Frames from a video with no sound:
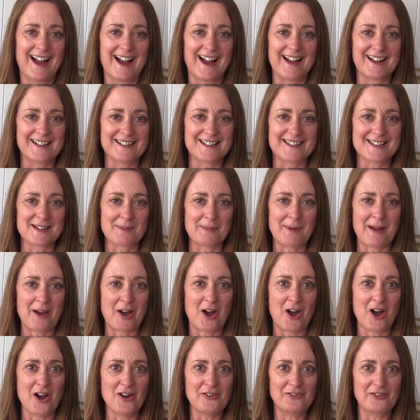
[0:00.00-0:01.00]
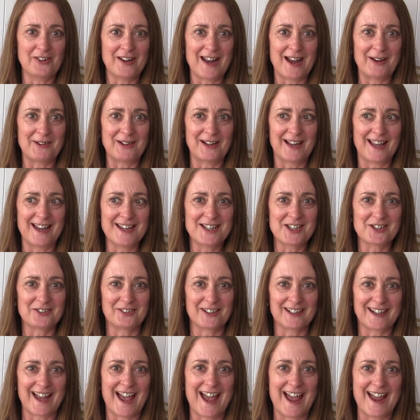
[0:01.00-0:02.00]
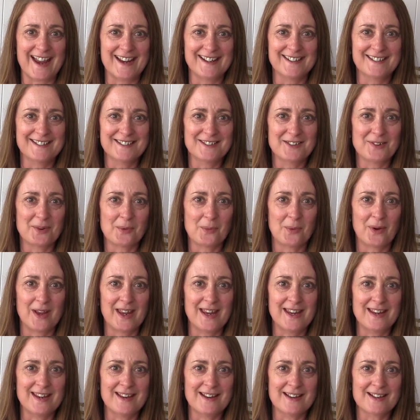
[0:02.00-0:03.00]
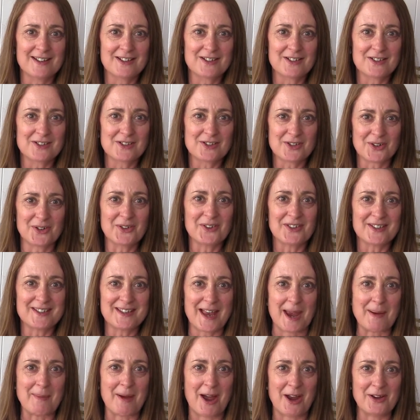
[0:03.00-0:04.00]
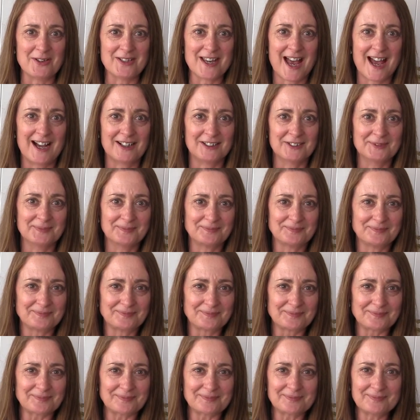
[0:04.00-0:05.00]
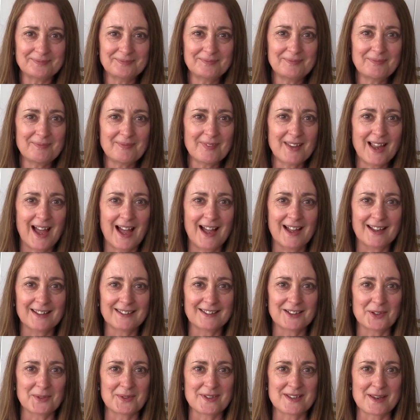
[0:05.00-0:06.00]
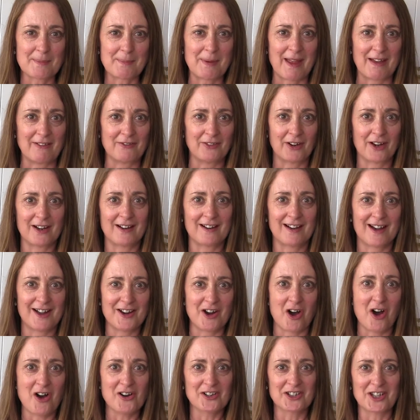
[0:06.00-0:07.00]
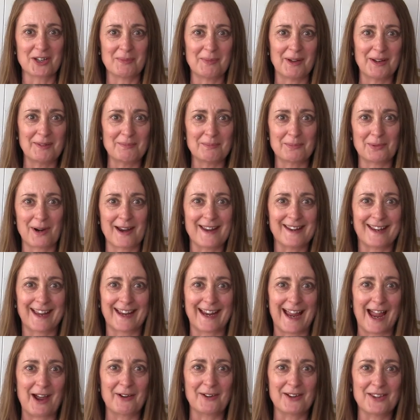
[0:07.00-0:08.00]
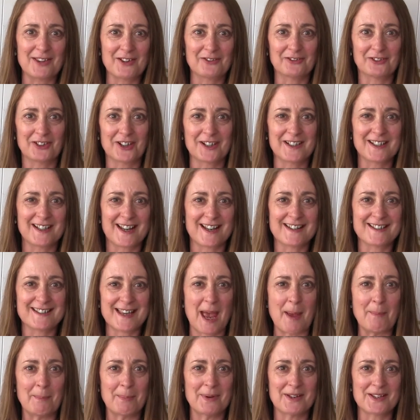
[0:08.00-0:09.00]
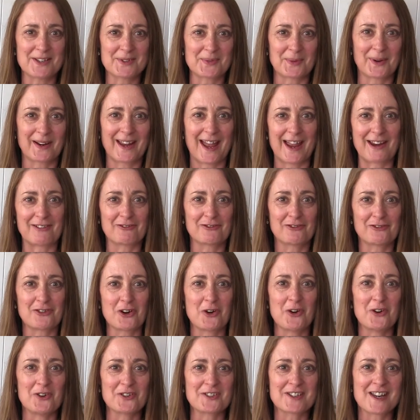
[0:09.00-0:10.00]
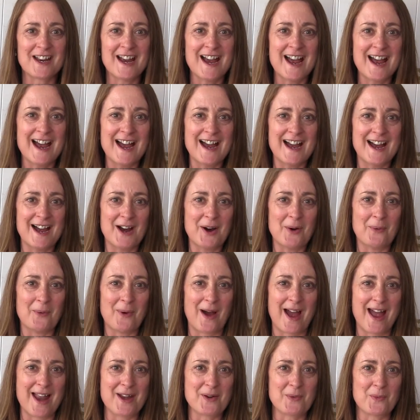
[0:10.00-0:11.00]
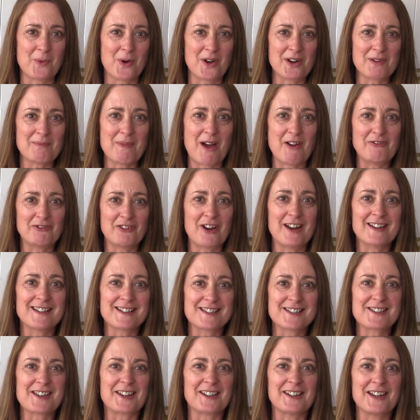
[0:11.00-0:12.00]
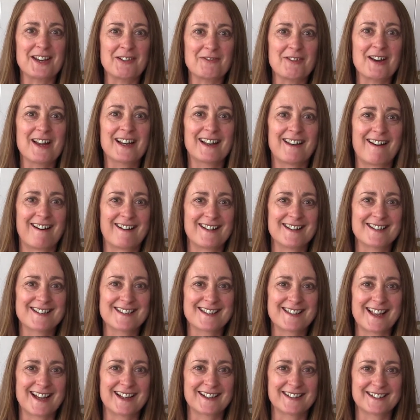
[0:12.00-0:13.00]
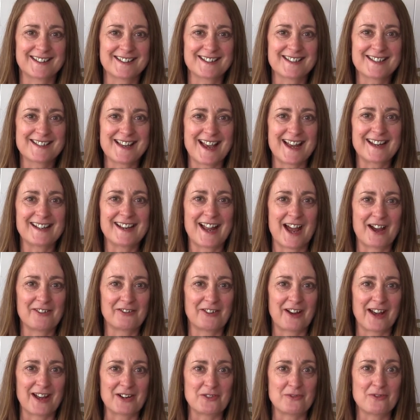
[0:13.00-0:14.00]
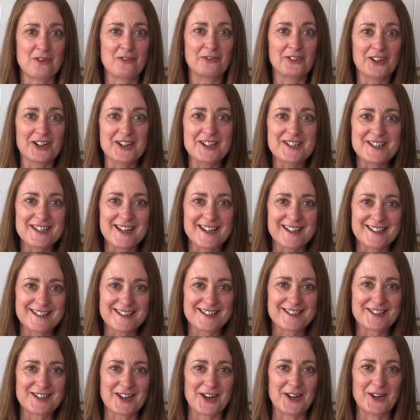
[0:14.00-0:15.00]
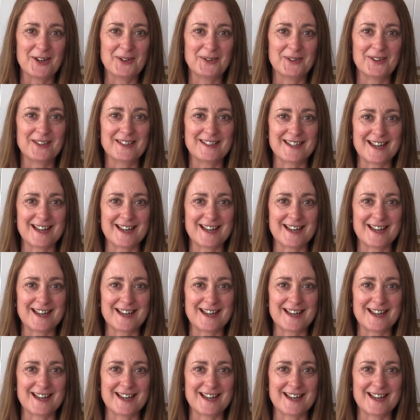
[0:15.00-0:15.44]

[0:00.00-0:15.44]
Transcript: And about half an hour later again, we saw the same hotel, and there was a bit of an argument breaking out in the front, and tempers were getting fraught, when one of my friends suddenly realised that the sat nav had reverted to the